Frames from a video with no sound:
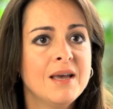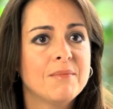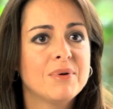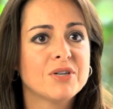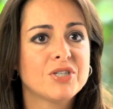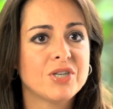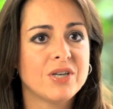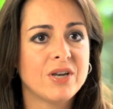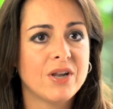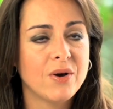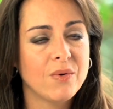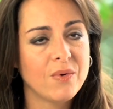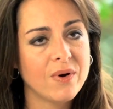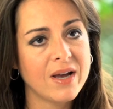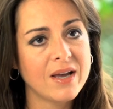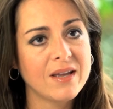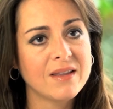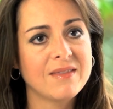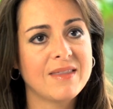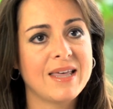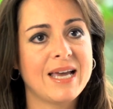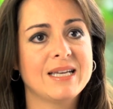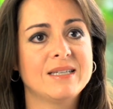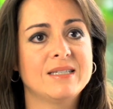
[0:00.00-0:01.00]
But you know
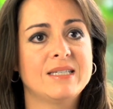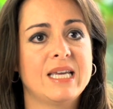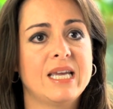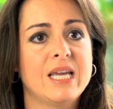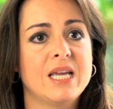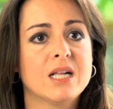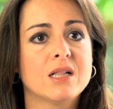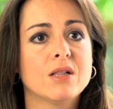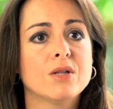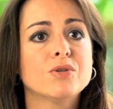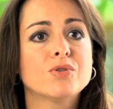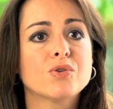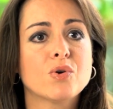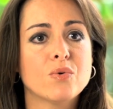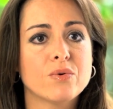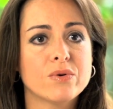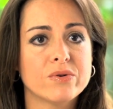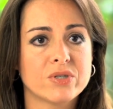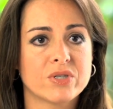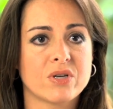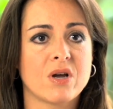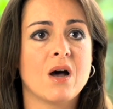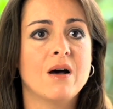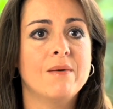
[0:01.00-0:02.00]
what? That day, close
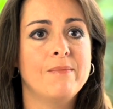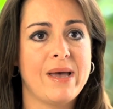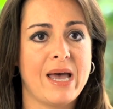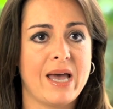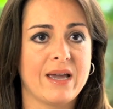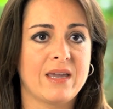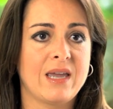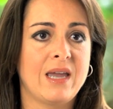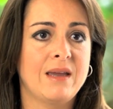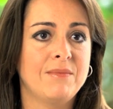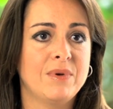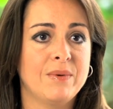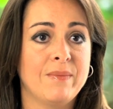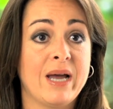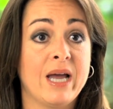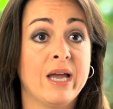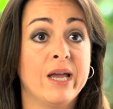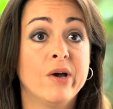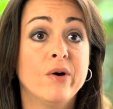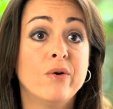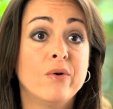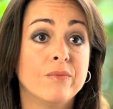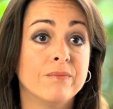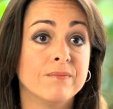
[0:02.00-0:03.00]
quarters combat came to my
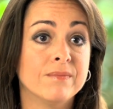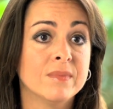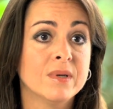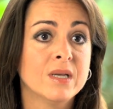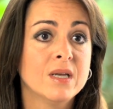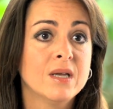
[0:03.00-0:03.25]
home.